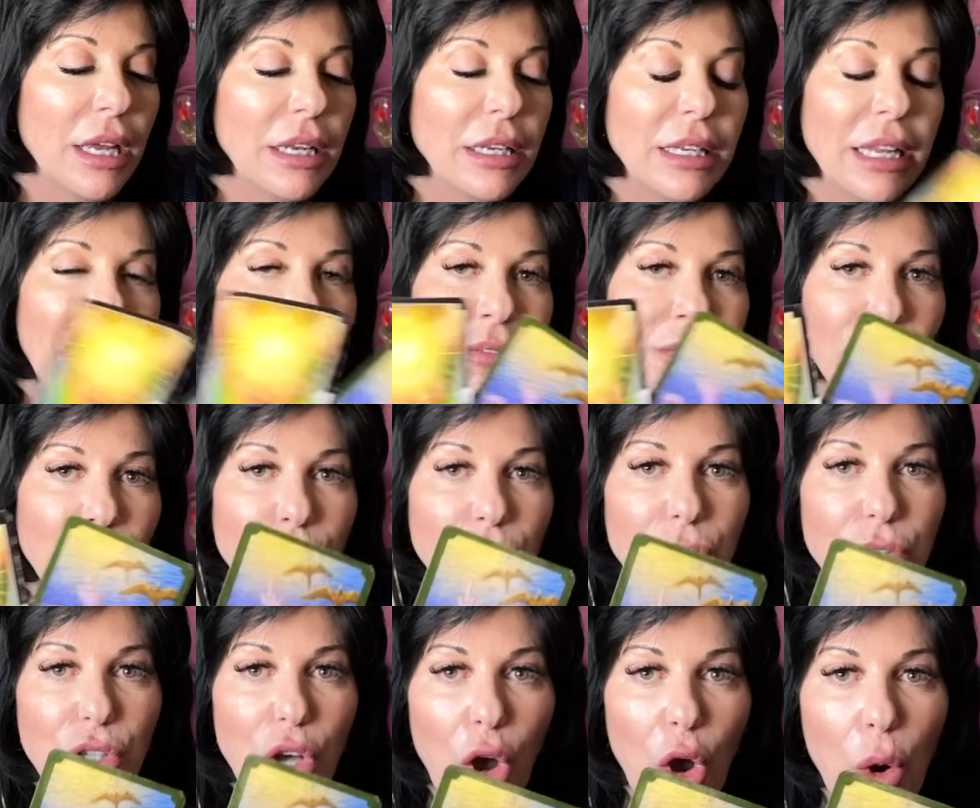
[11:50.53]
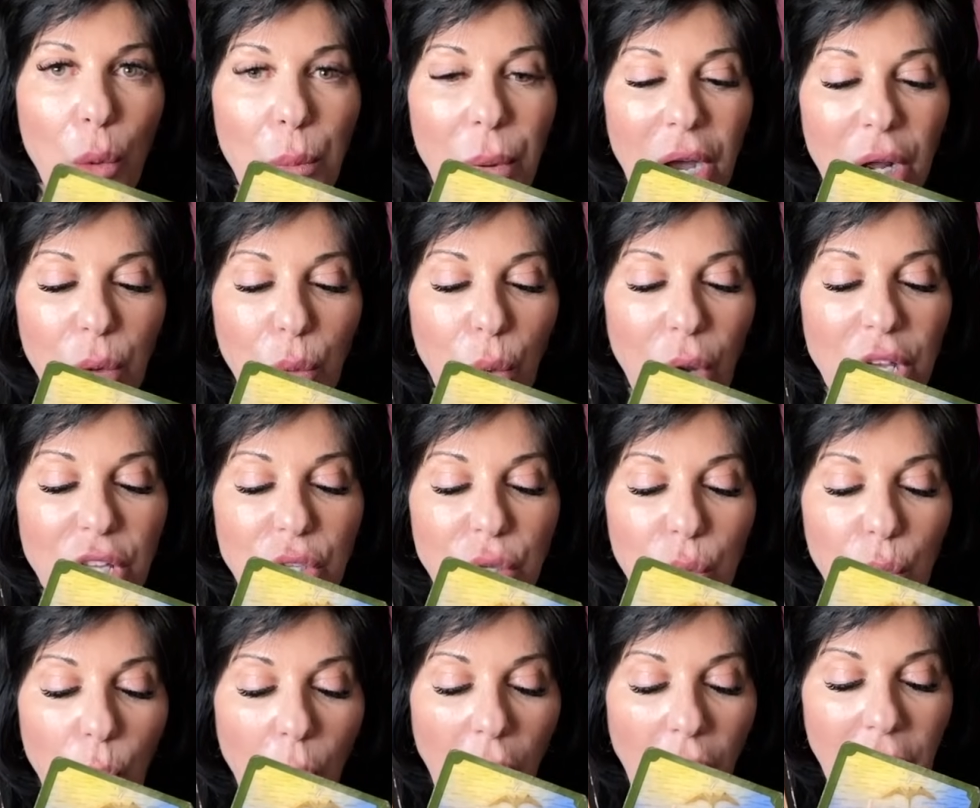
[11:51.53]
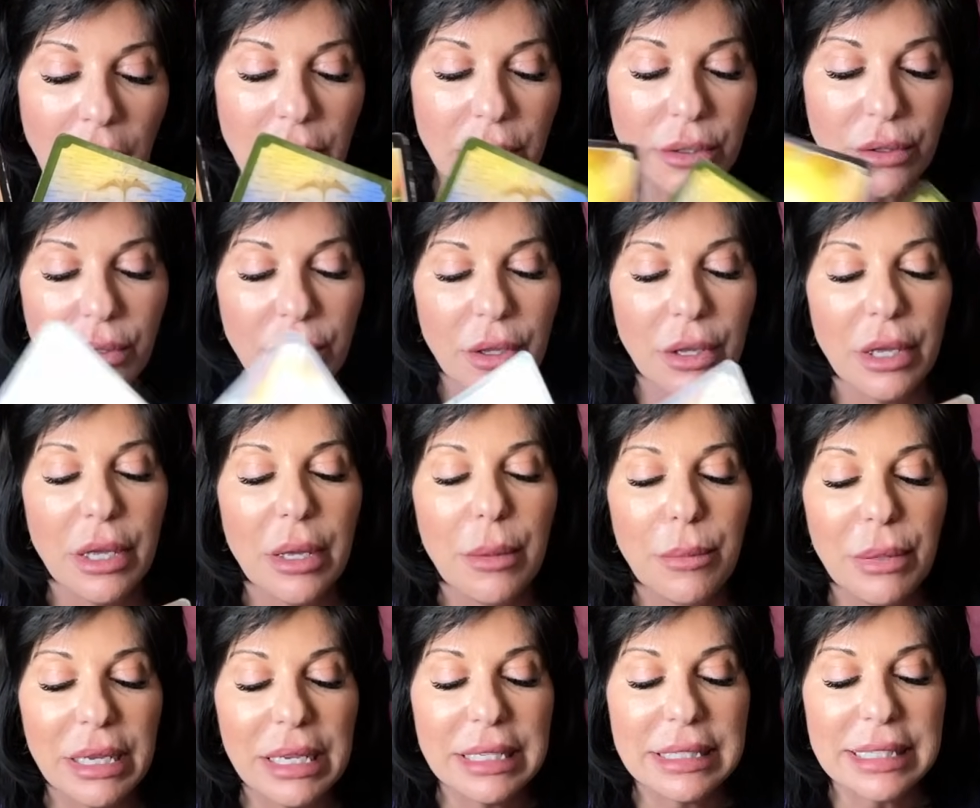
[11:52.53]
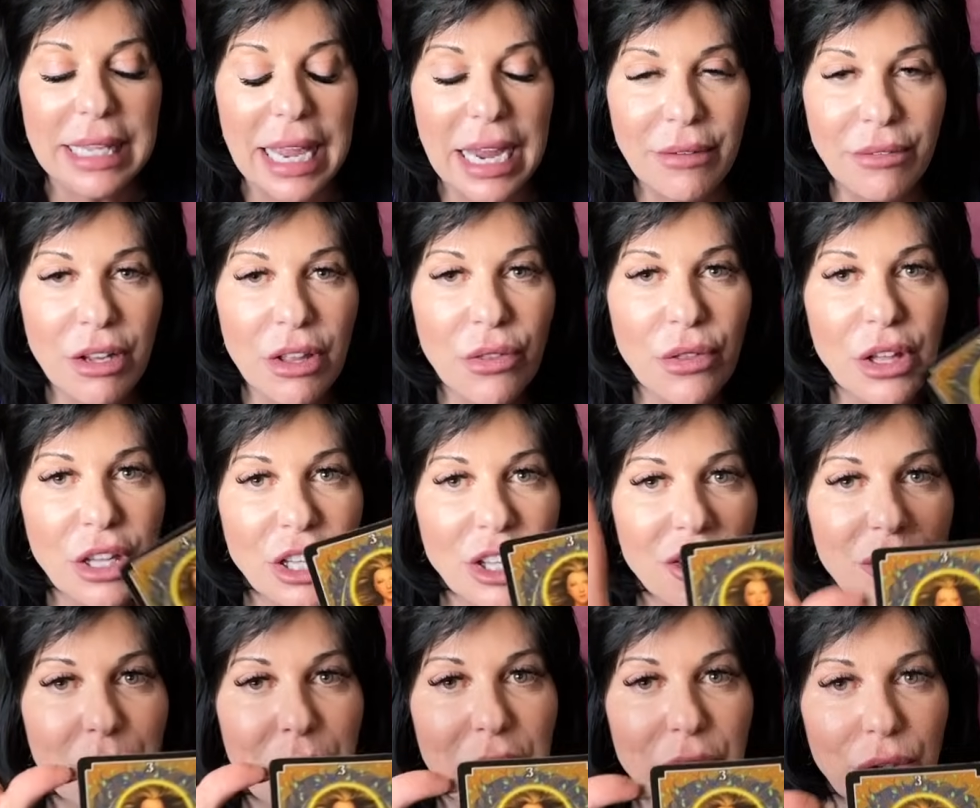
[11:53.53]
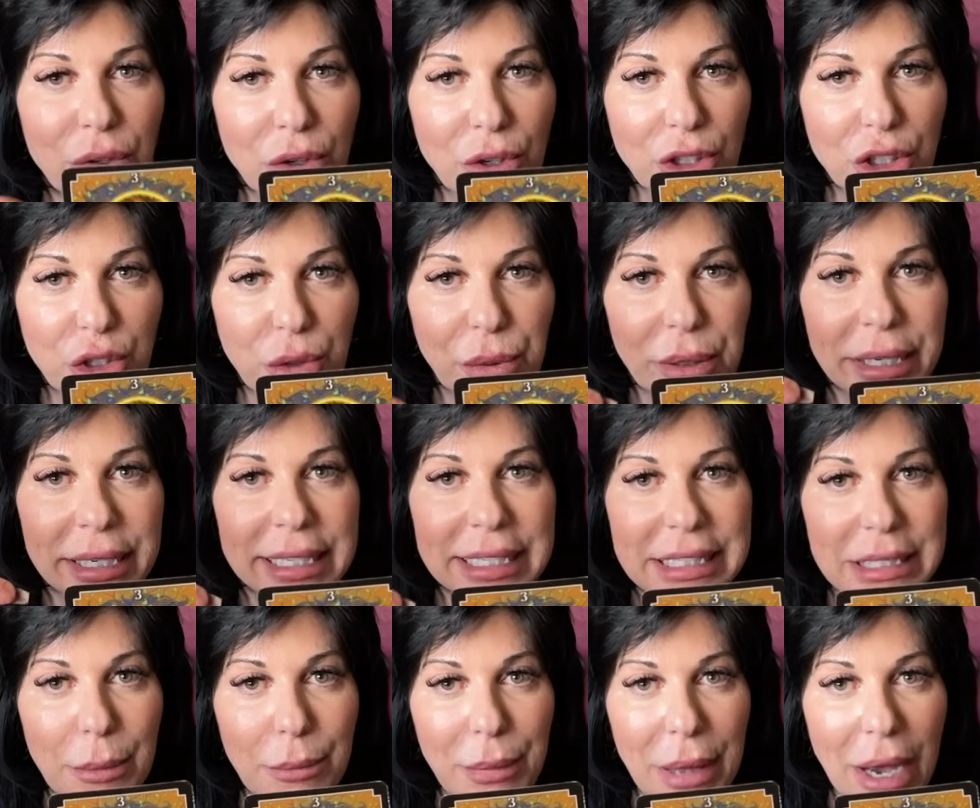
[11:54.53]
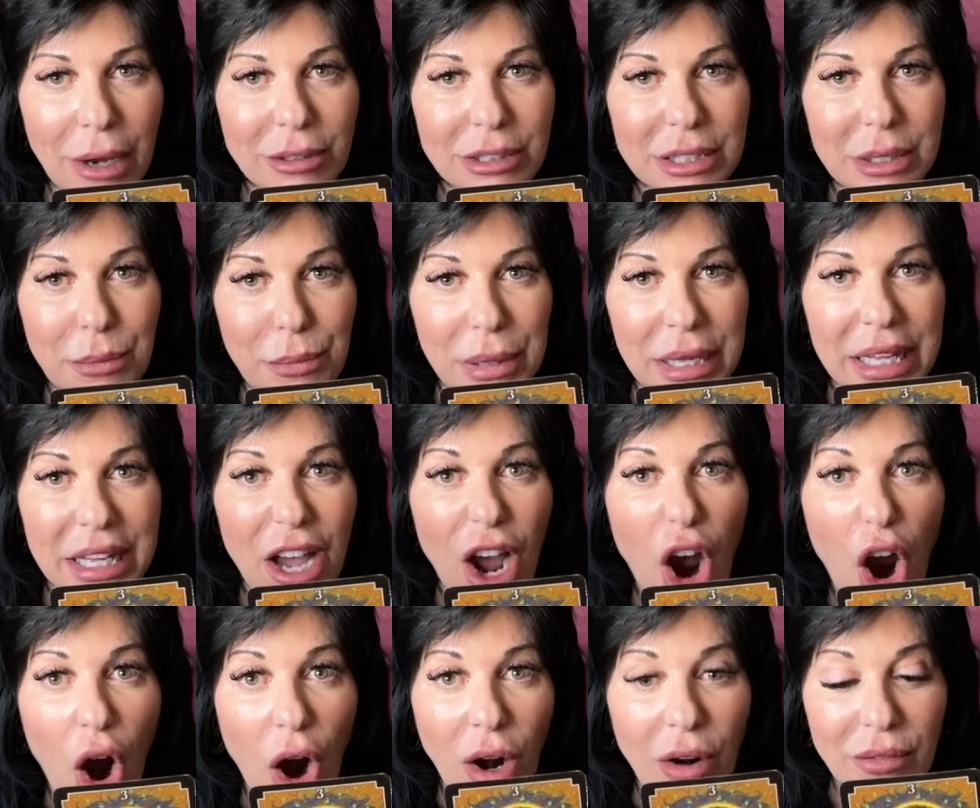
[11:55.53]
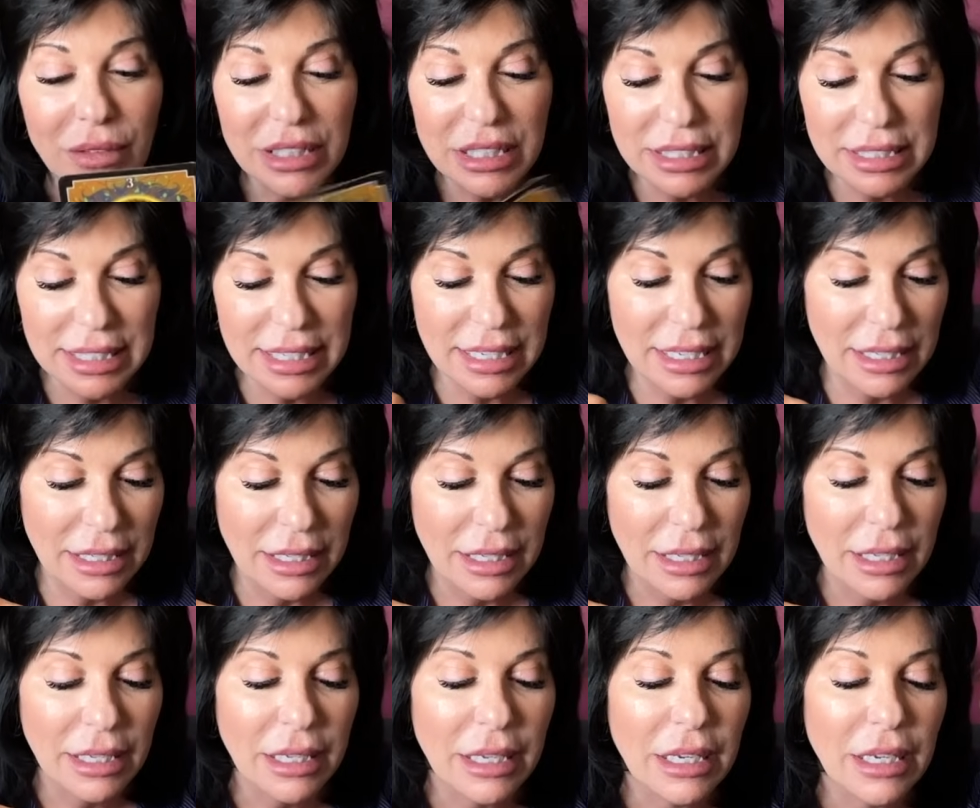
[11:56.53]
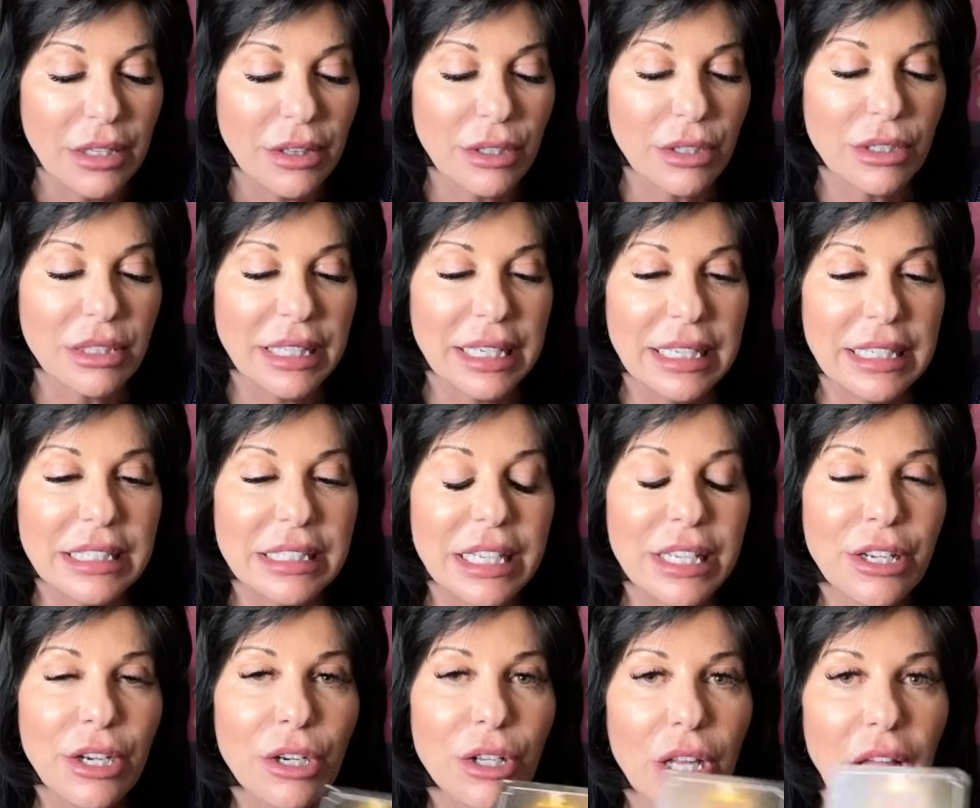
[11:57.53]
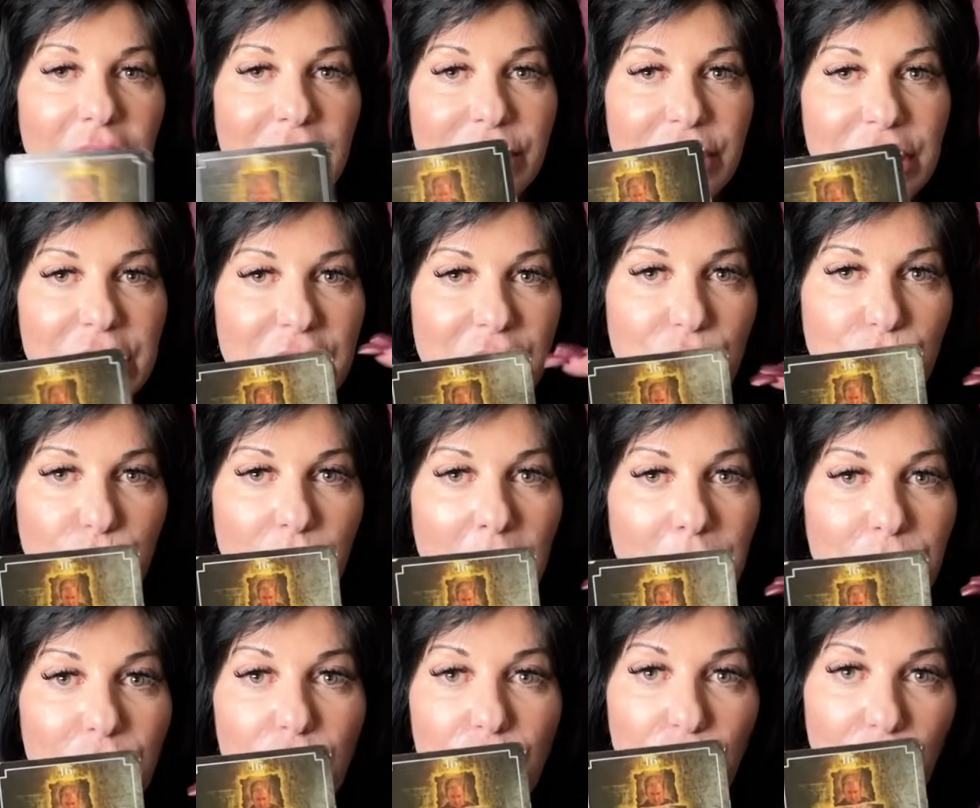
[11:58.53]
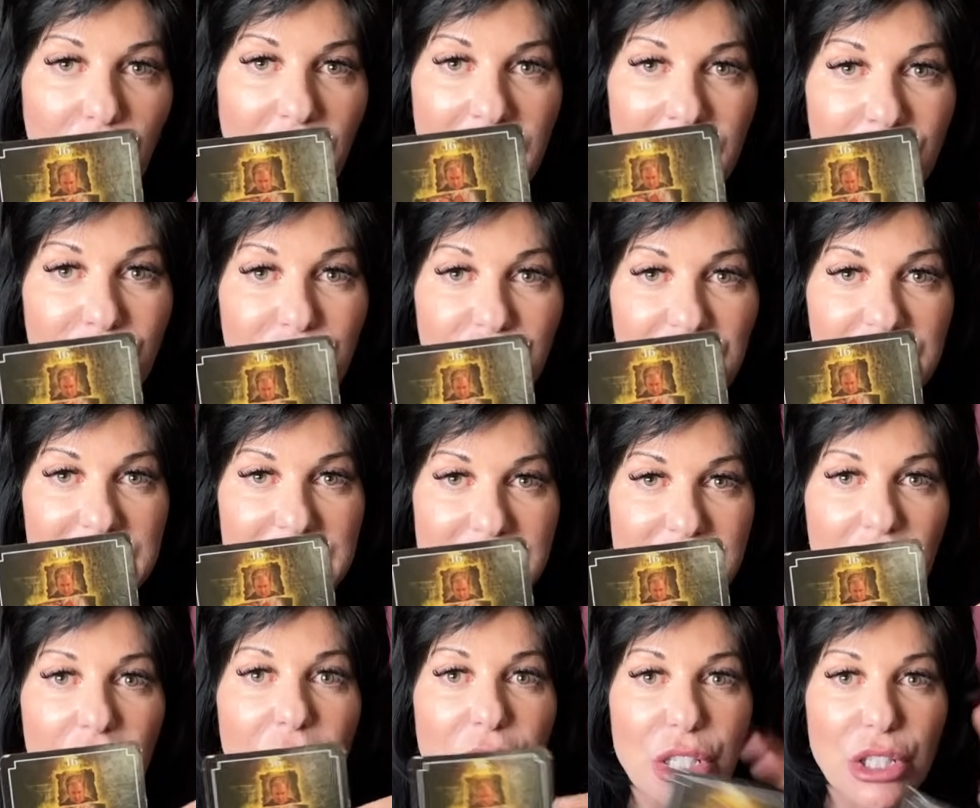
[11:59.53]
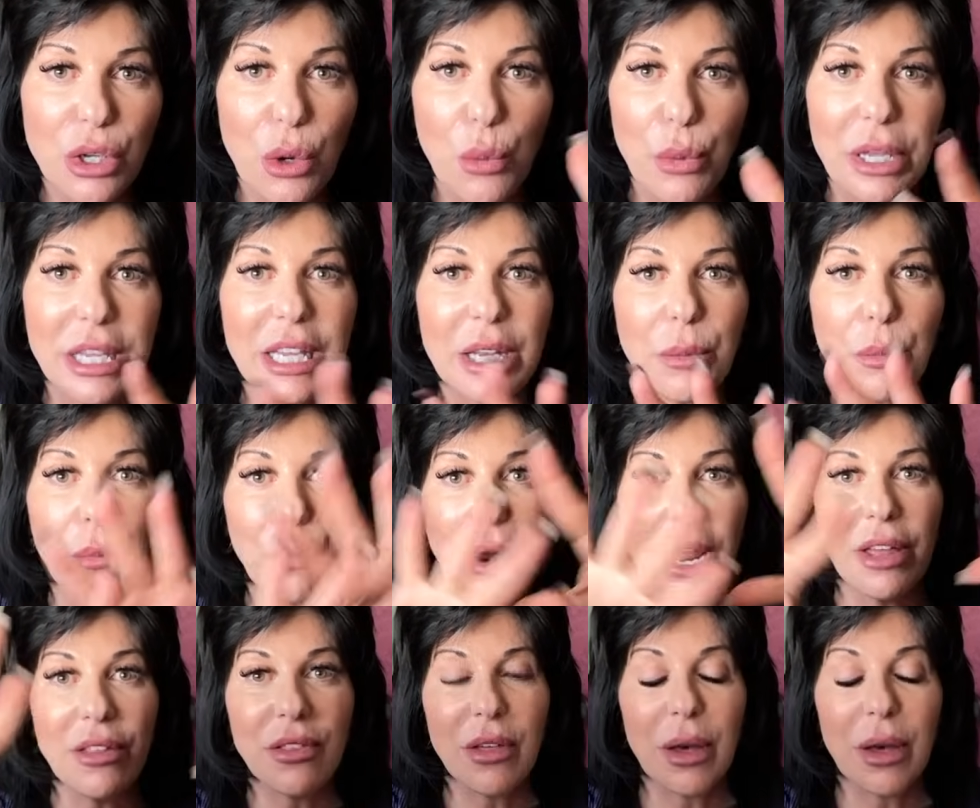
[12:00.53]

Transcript: Never lose hope on what you want, because everything you've been nurturing is about to be harvested. There's things in your life to disrupt your energies so we can break